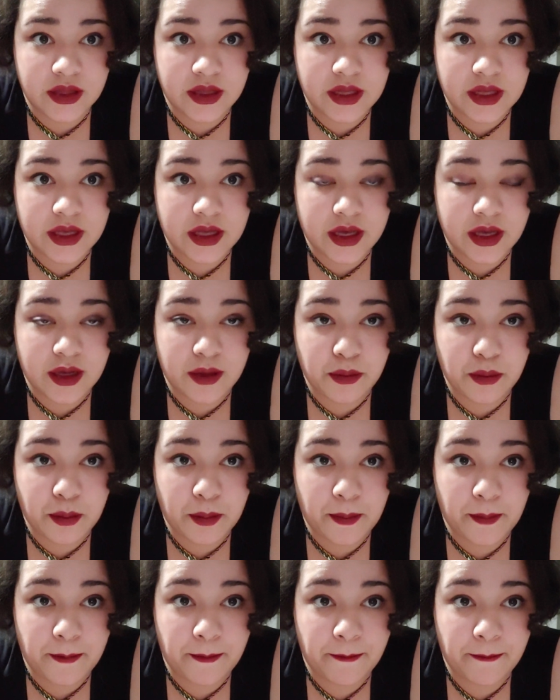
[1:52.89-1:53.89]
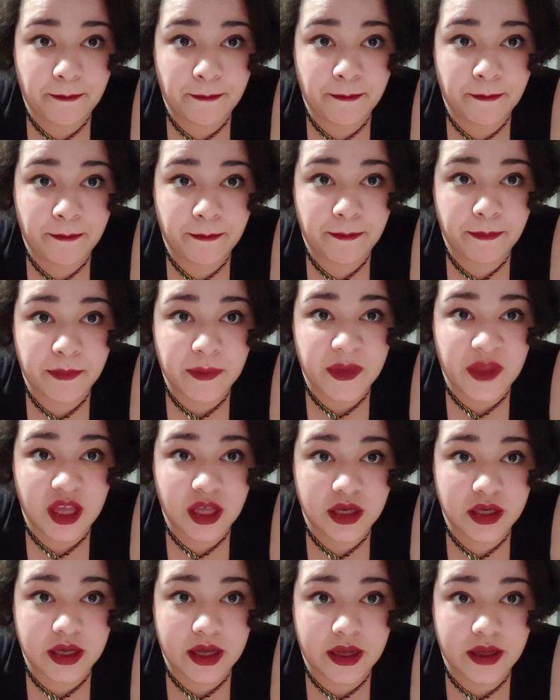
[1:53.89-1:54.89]
the
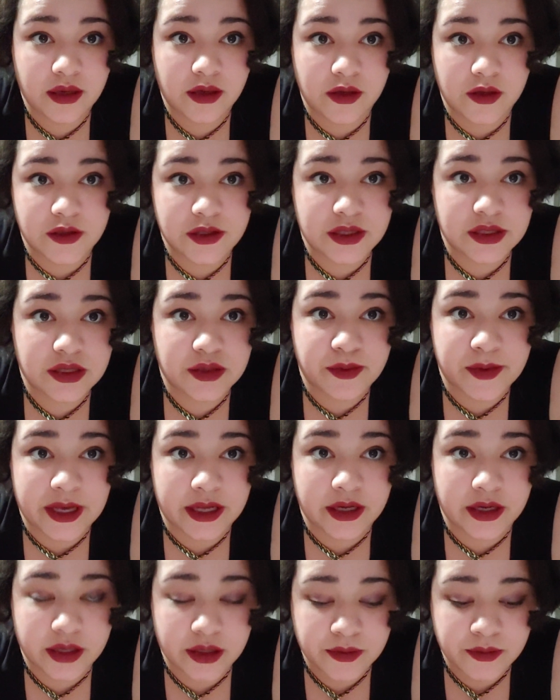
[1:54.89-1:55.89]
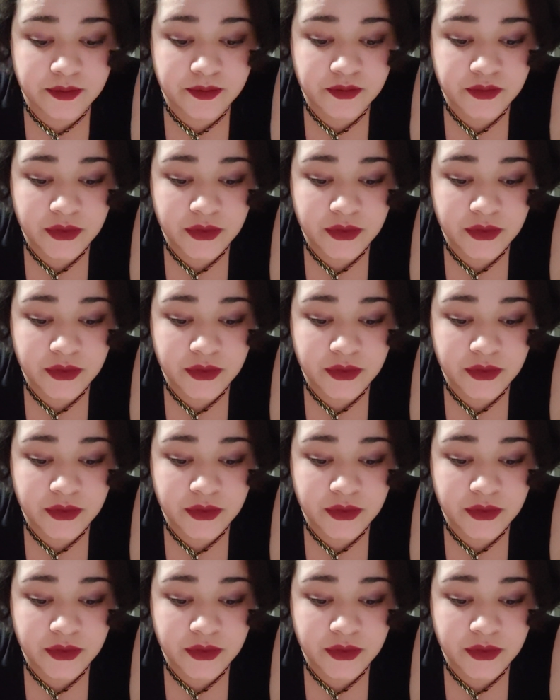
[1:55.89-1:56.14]
diagnosis better.